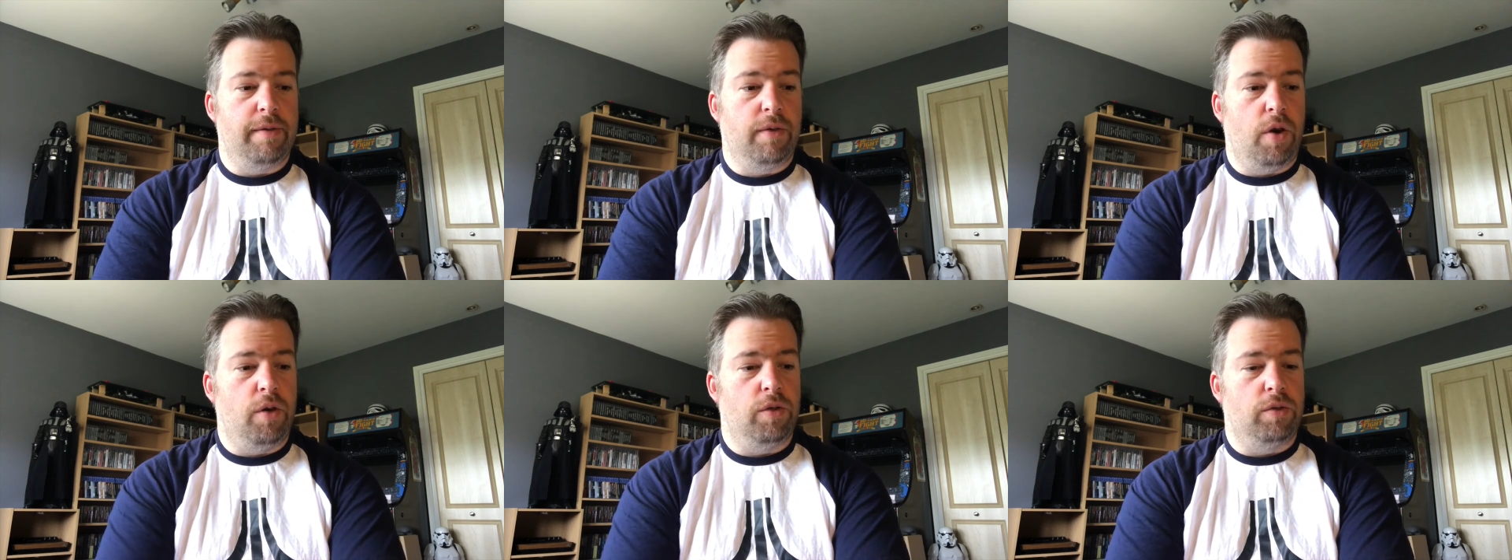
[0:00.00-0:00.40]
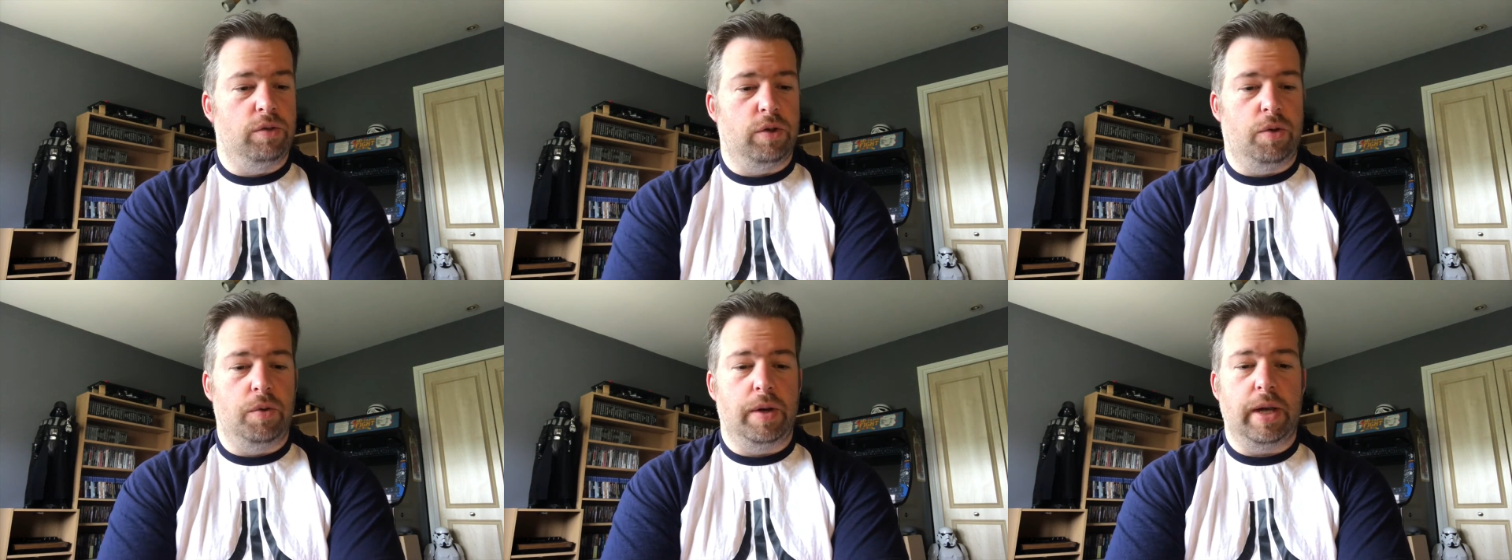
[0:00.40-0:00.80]
I've got
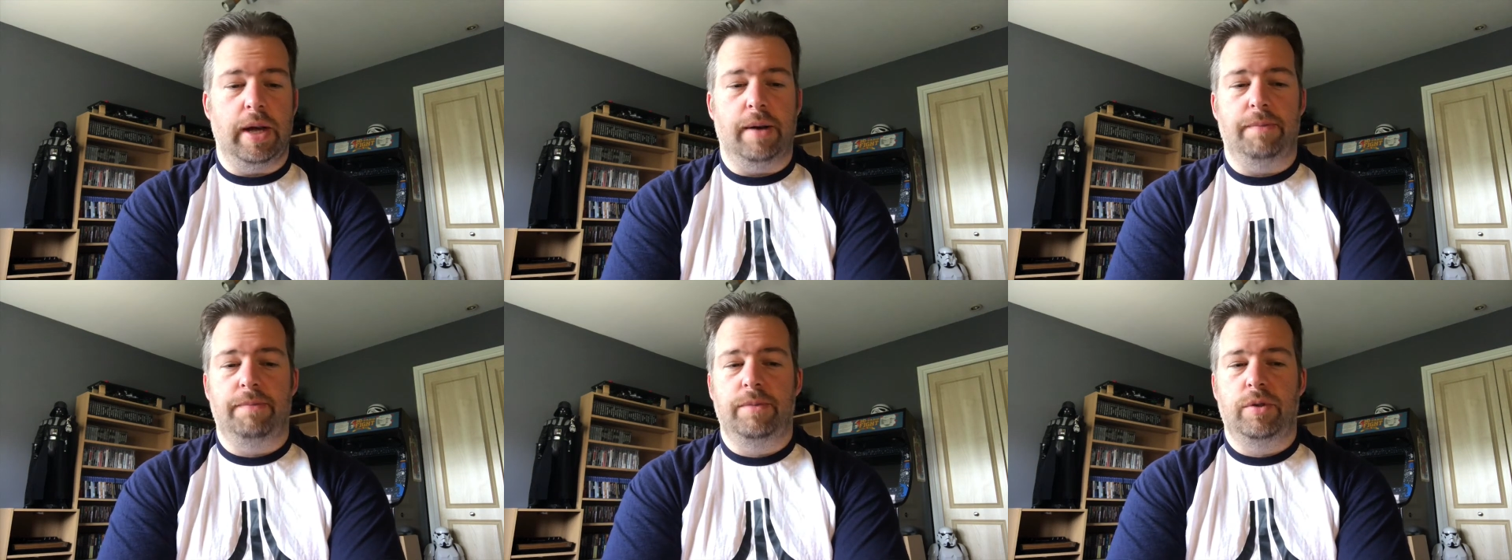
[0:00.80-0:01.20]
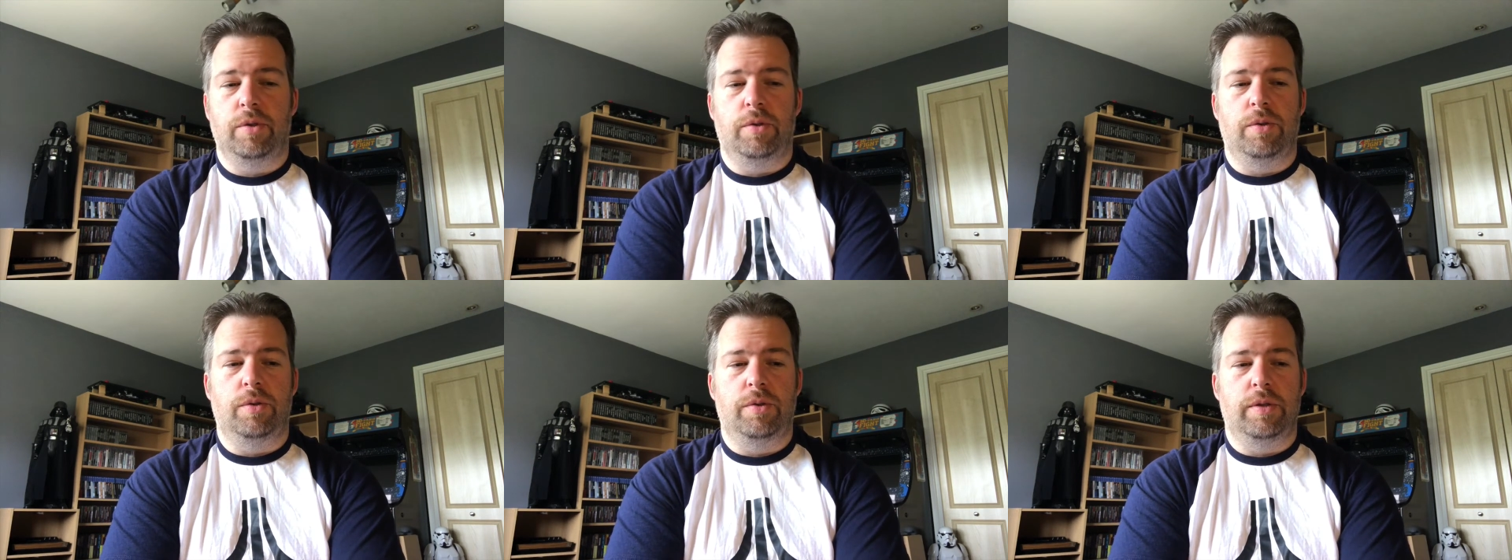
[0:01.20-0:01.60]
those all here.
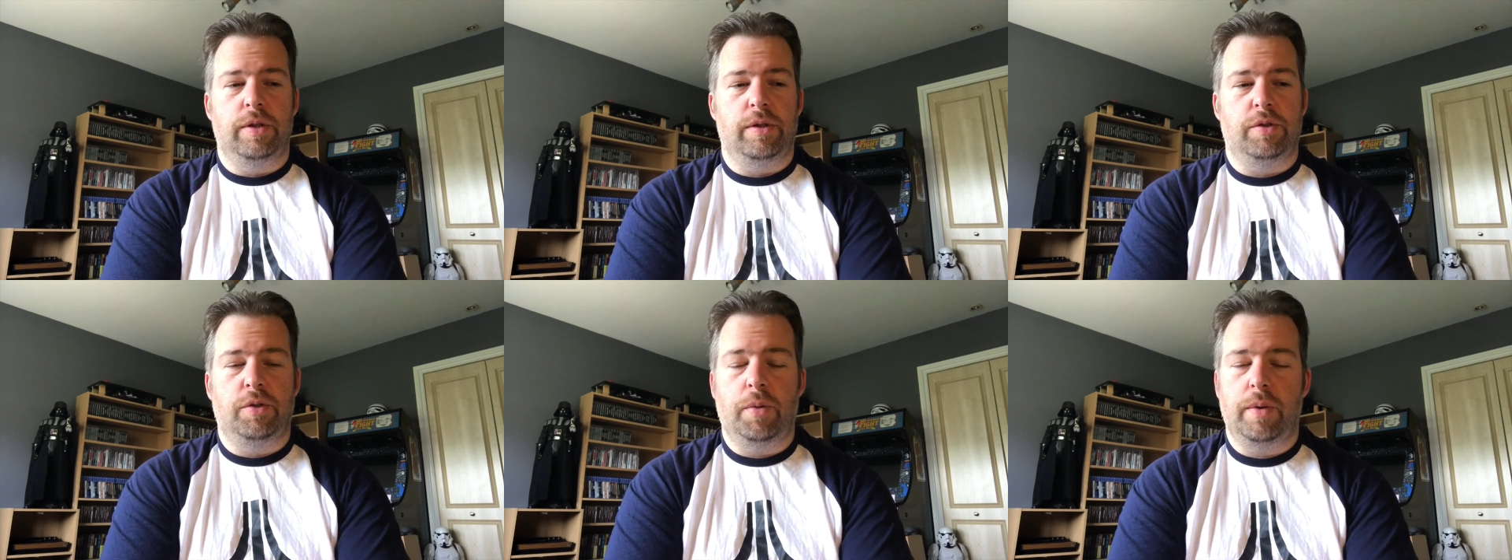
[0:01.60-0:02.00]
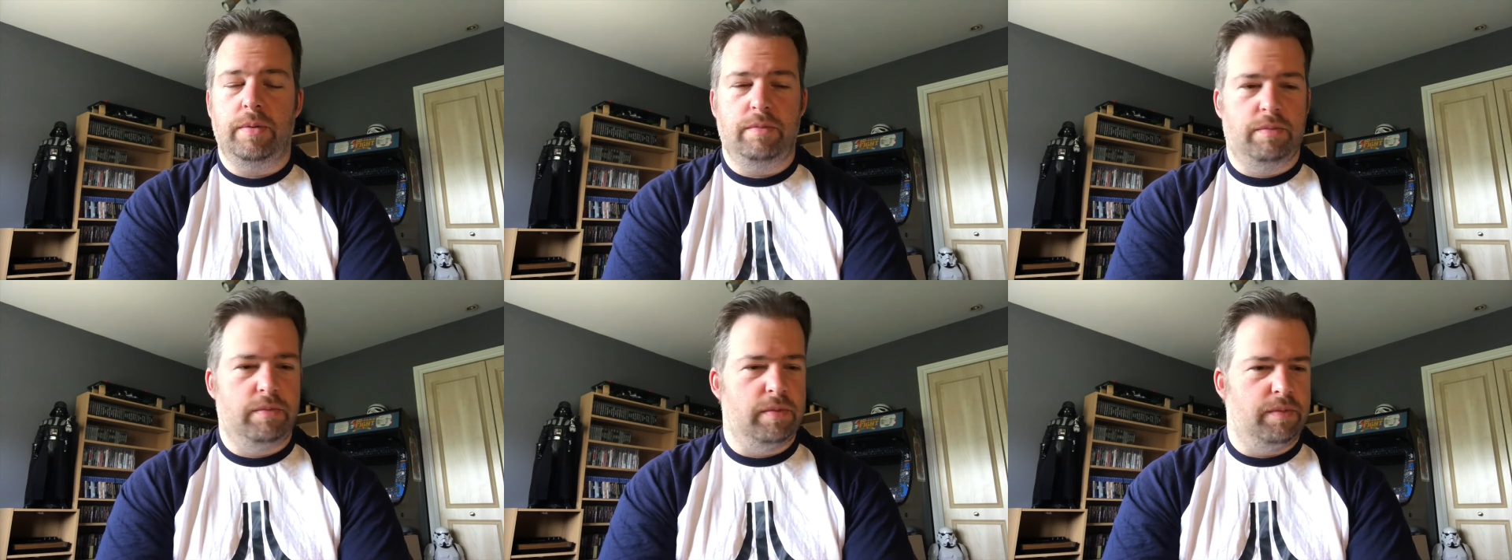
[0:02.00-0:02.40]
So there's,
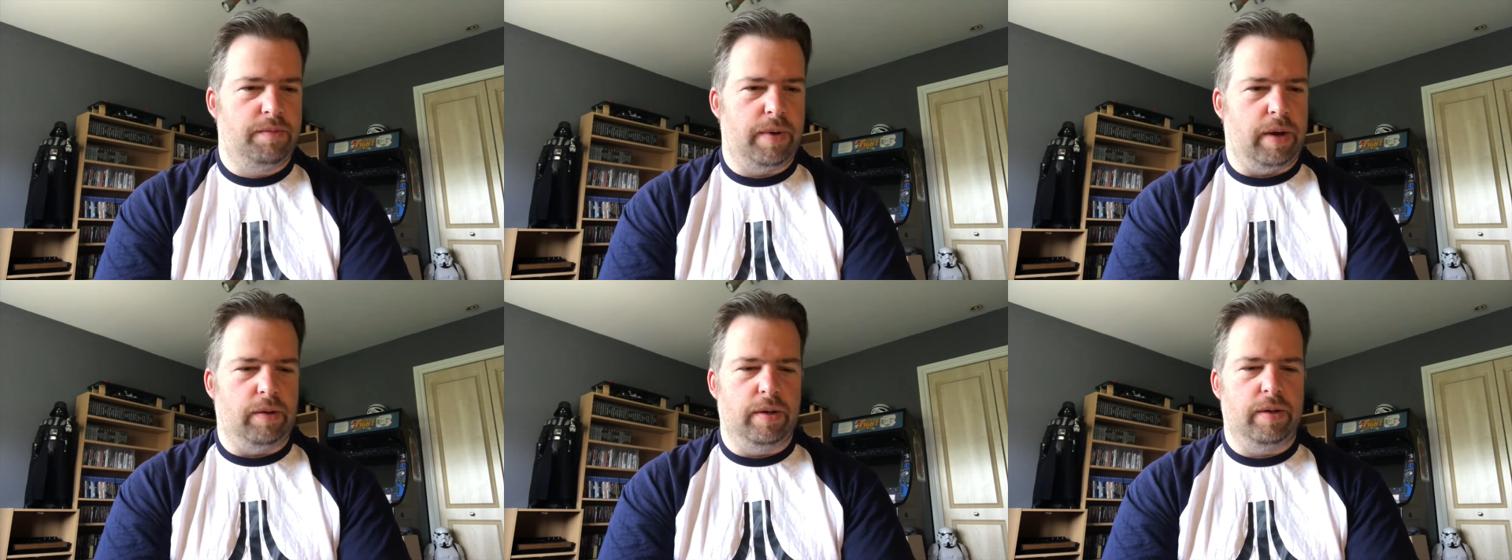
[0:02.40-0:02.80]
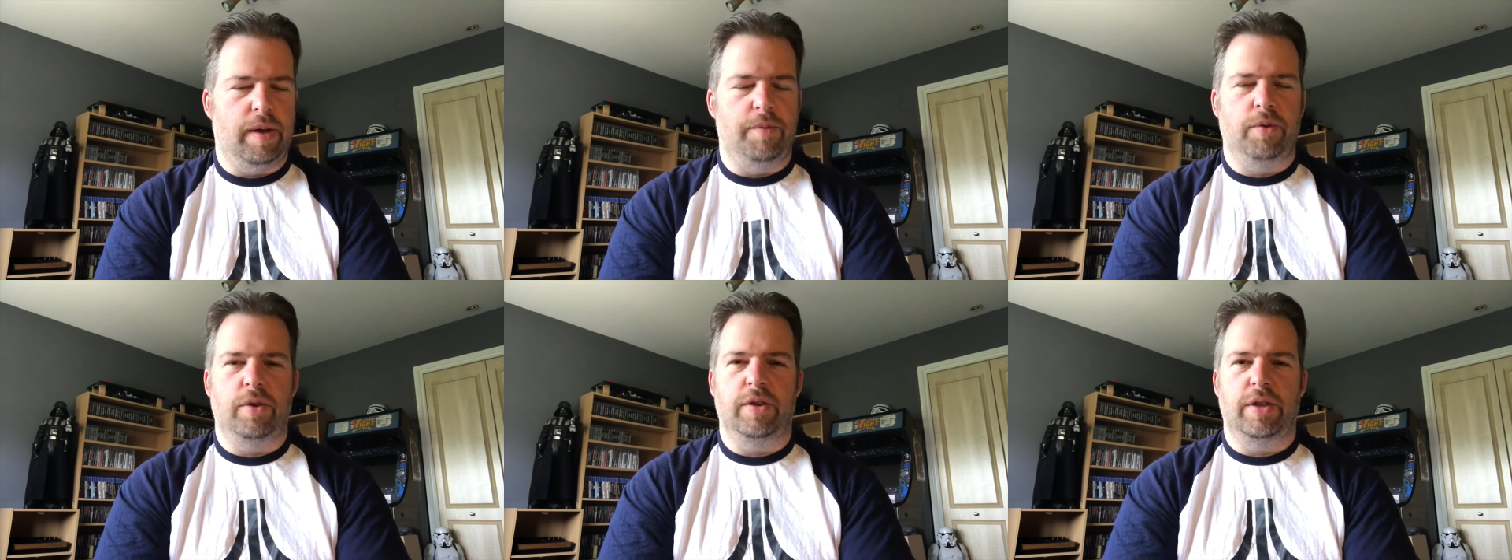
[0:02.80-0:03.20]
well, I
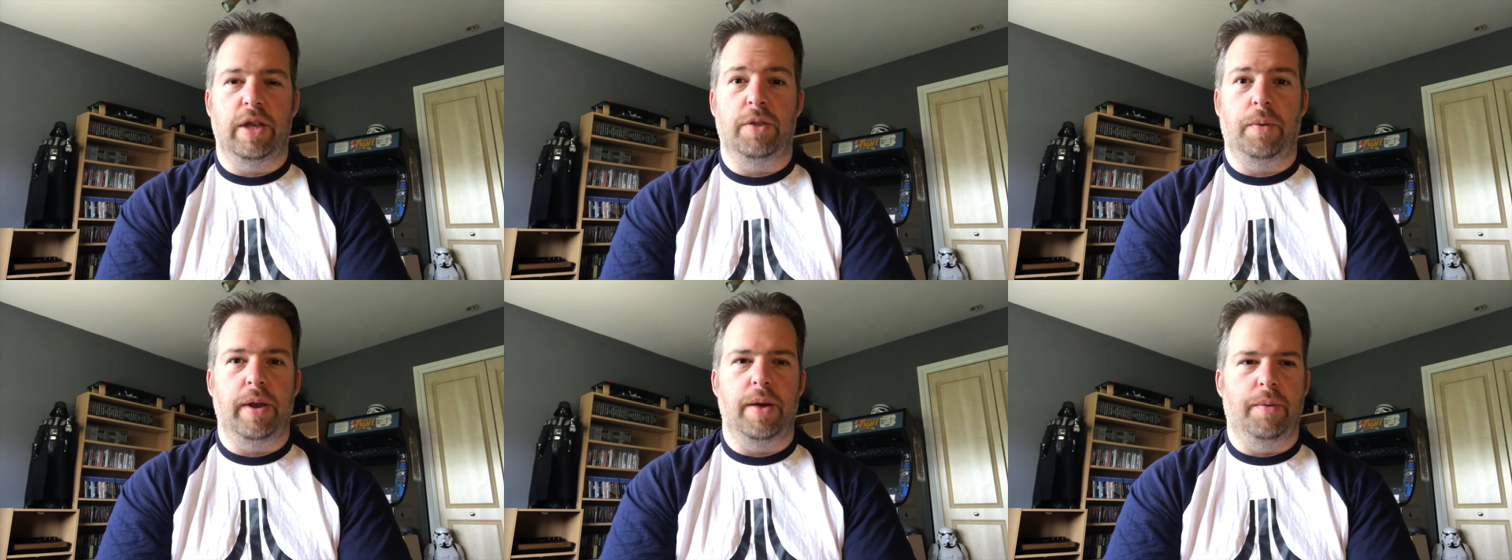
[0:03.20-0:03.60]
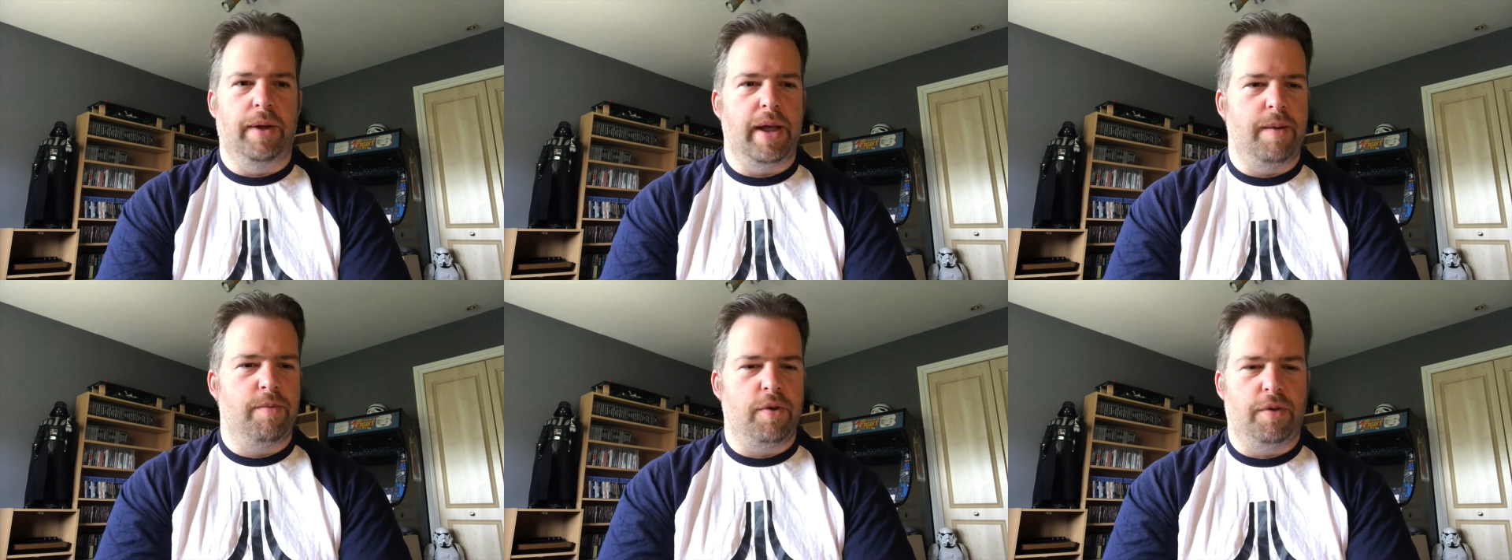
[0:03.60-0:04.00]
was going to say
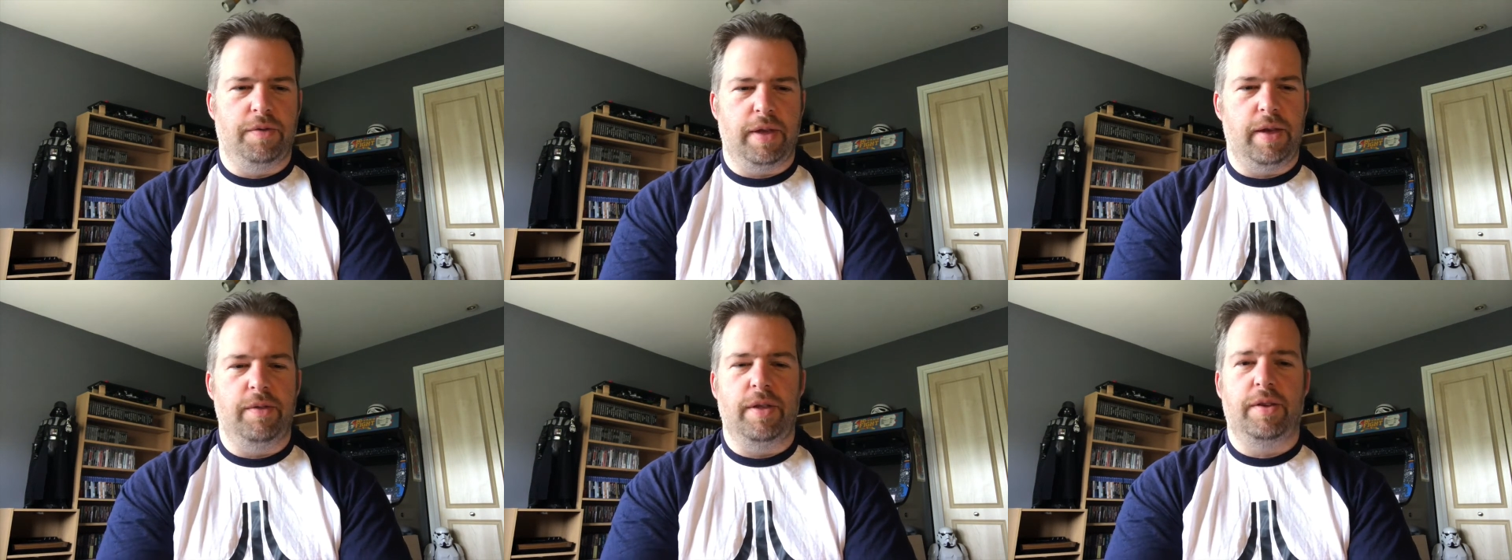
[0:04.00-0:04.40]
21 Amsoft titles.